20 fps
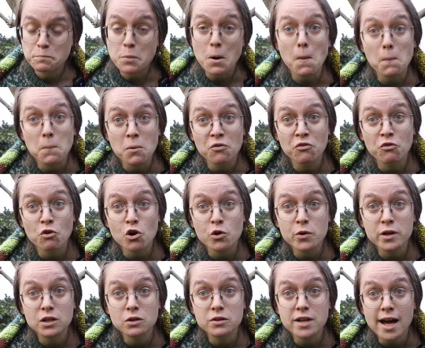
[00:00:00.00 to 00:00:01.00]
But
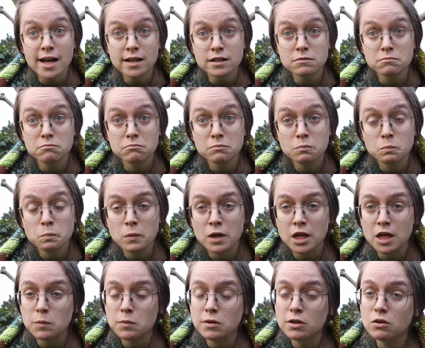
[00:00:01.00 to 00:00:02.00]
before we do that,
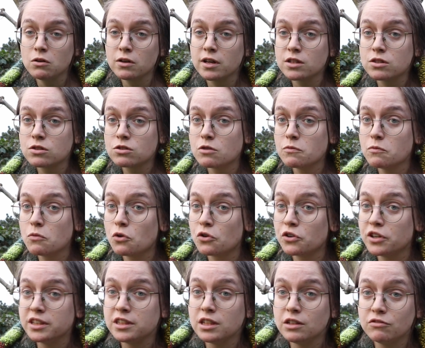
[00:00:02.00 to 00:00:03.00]
maybe look at some
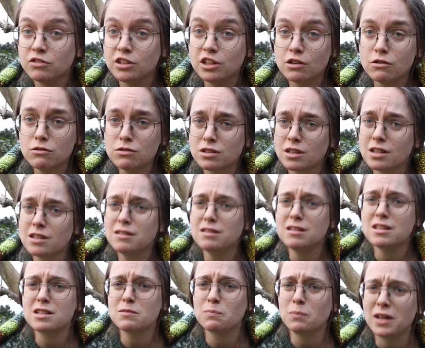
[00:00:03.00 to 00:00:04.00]
more knitting videos
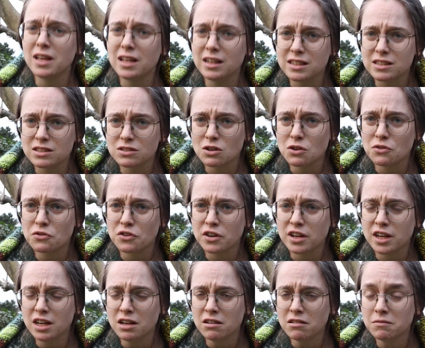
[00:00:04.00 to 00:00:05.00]
in this playlist over
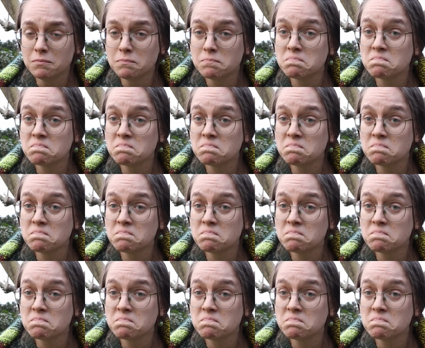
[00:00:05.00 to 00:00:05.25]
here.